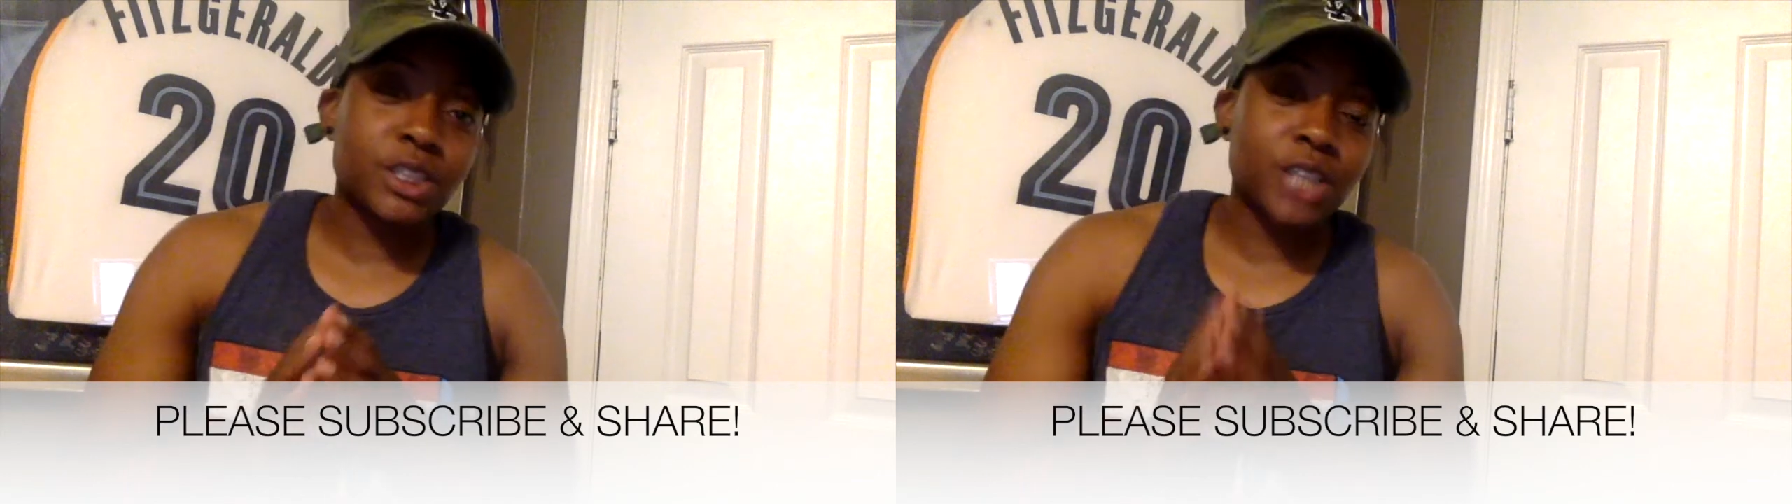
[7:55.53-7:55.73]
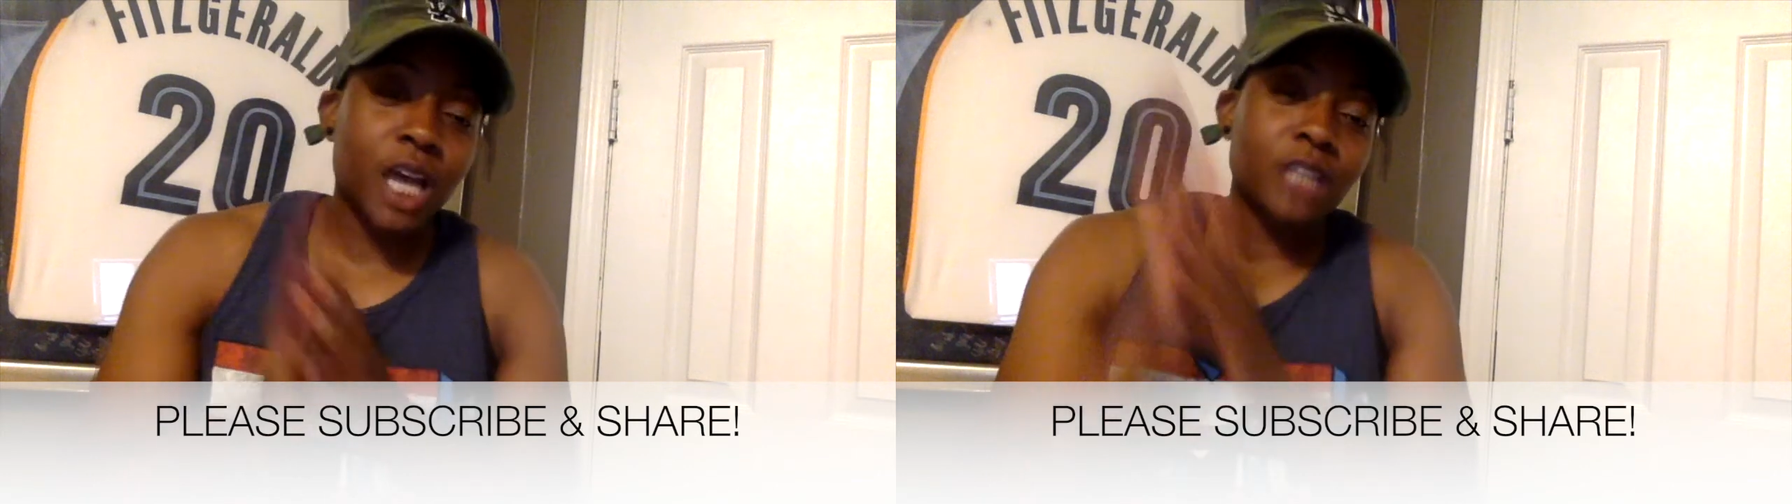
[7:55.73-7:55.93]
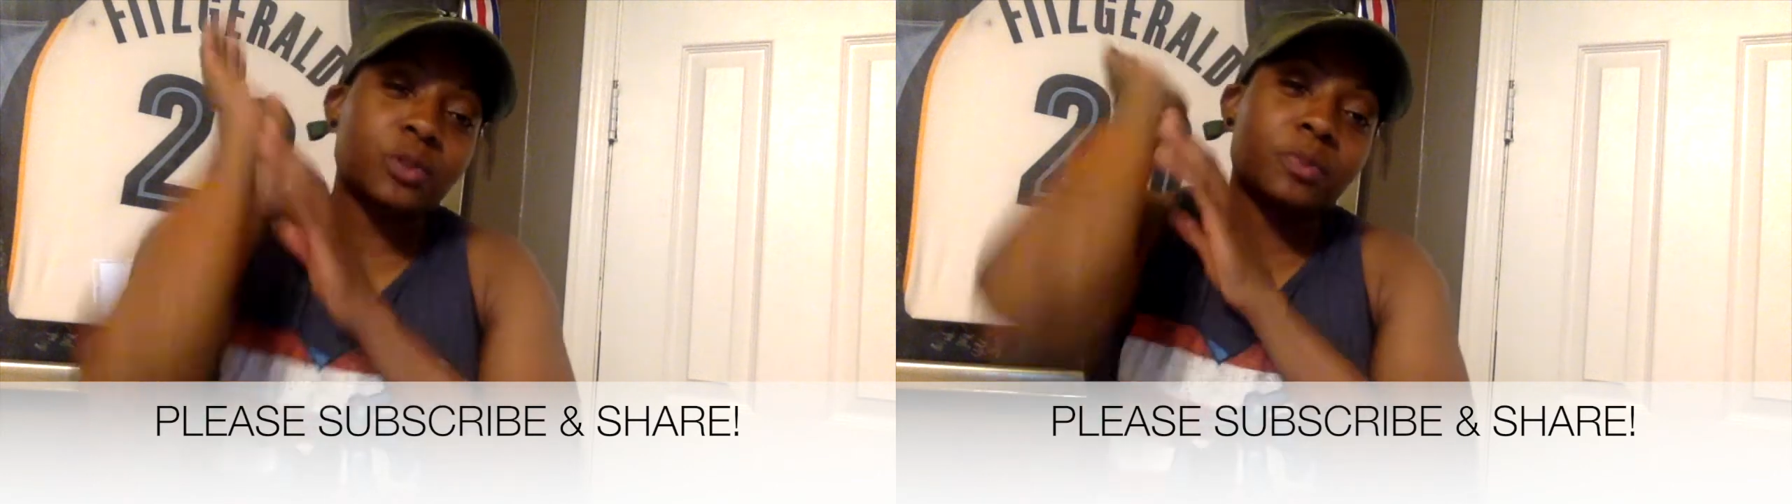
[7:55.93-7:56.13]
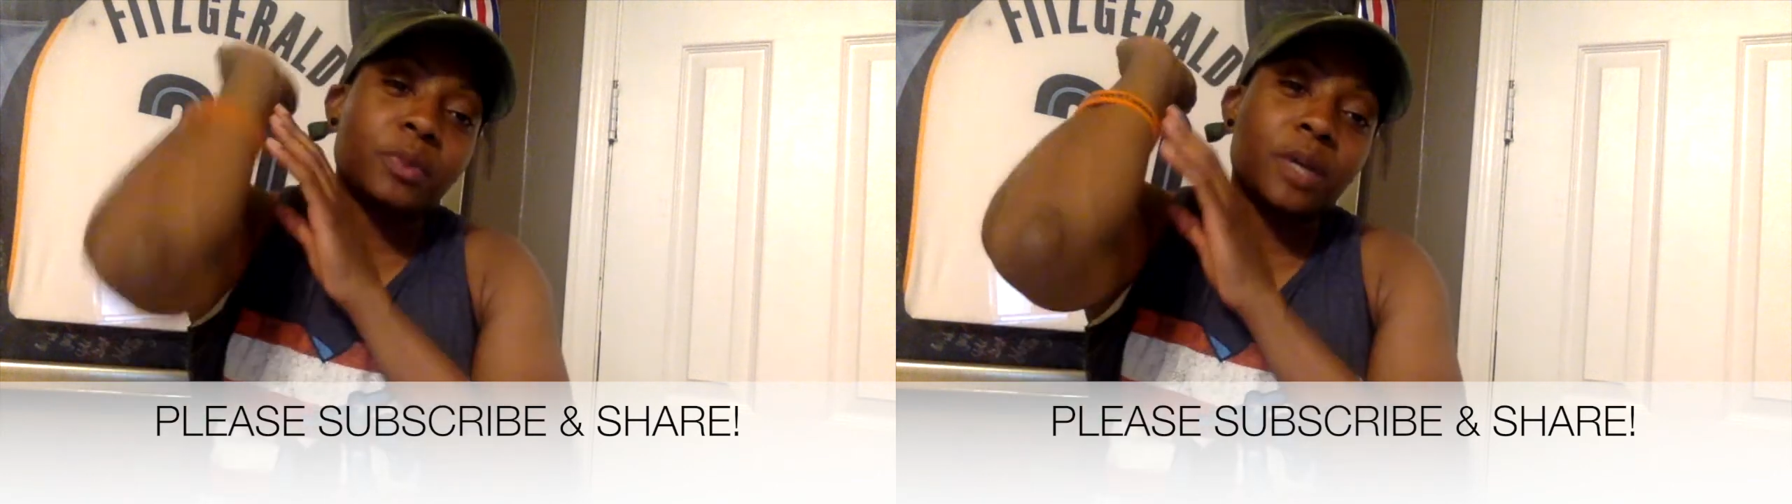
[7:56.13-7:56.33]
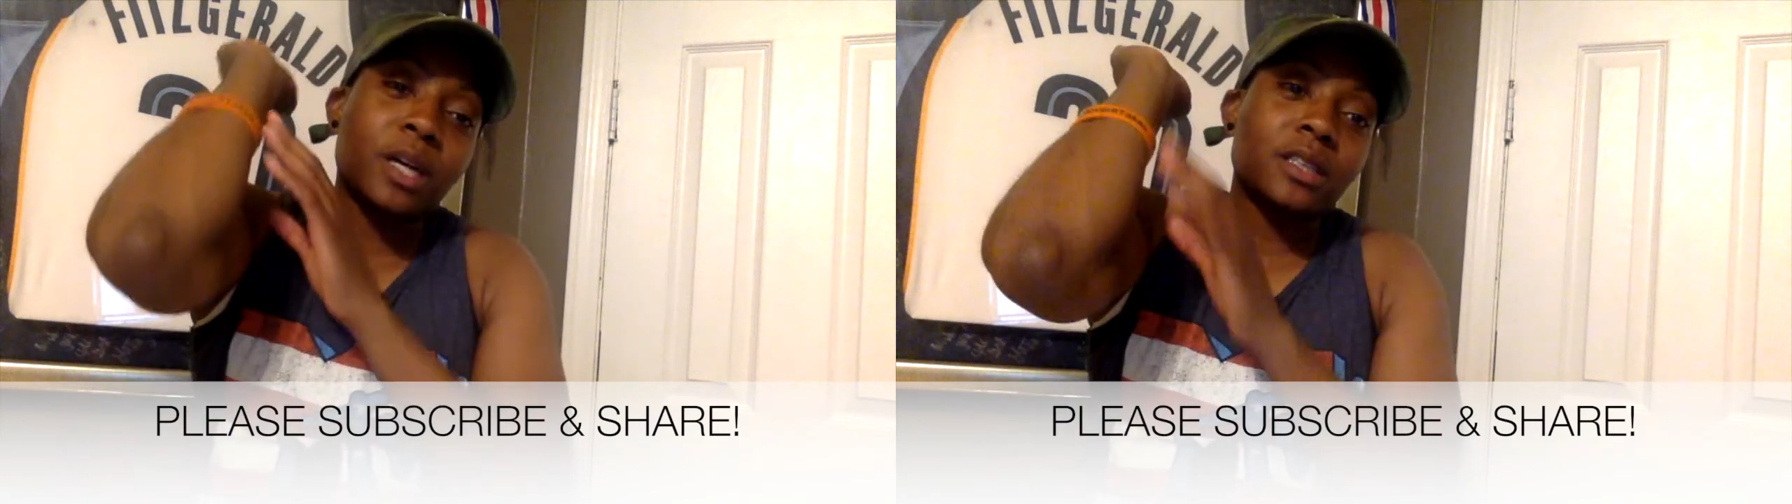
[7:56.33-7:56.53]
shots was
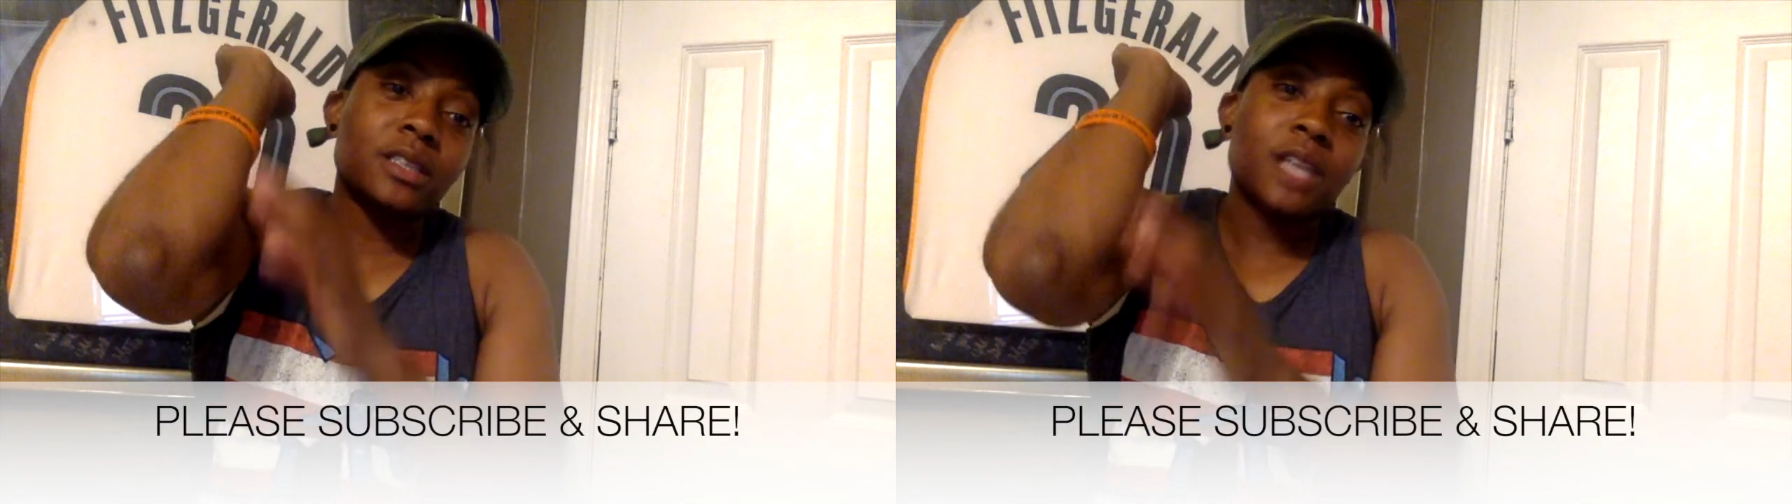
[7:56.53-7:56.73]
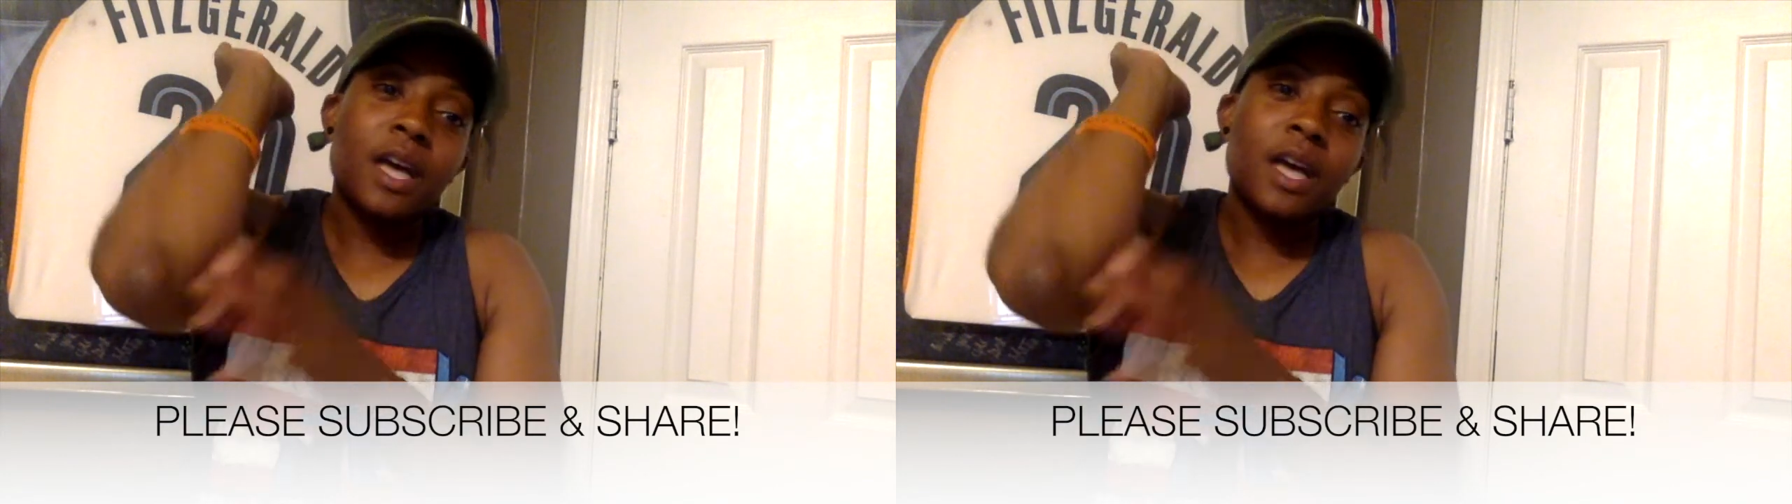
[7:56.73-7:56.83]
because